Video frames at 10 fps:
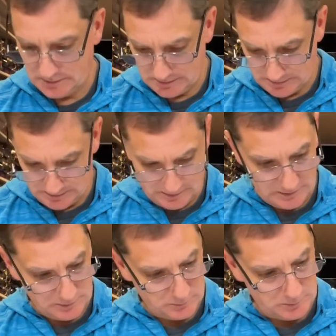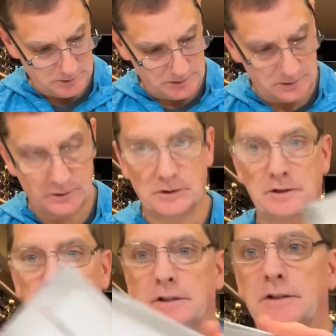And this one, all
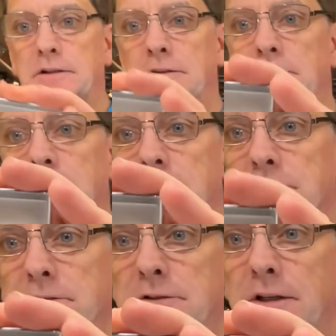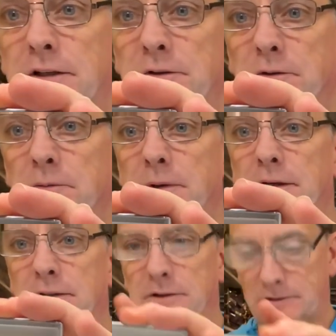you get is your standard
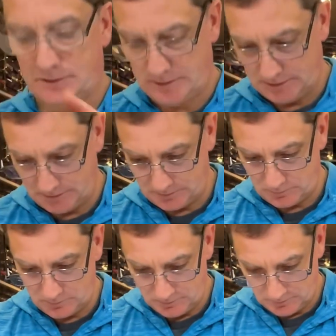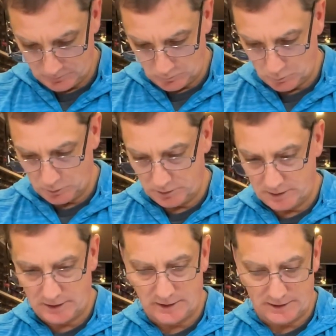magnet and wood
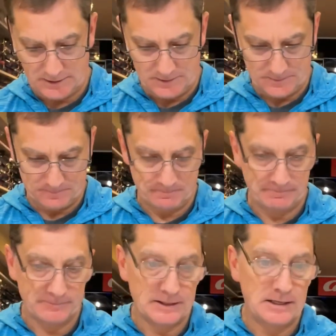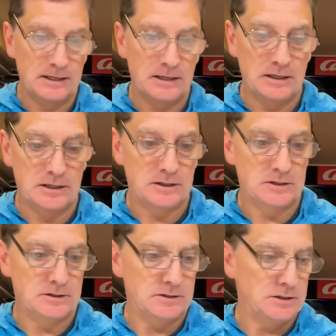guide.
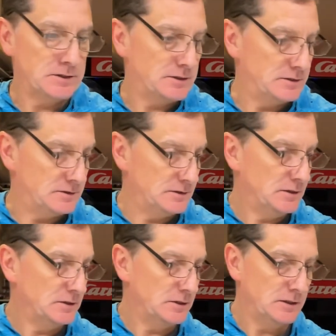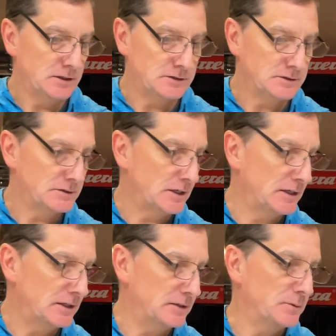Nothing
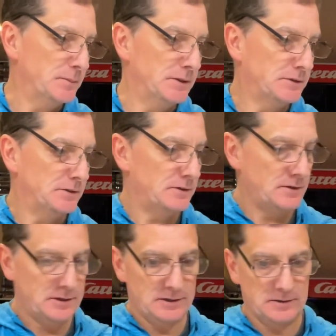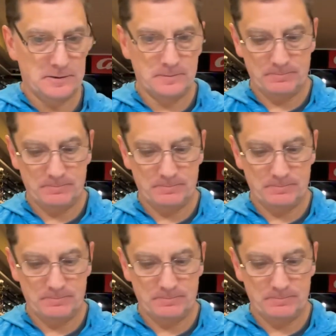exciting to mention there.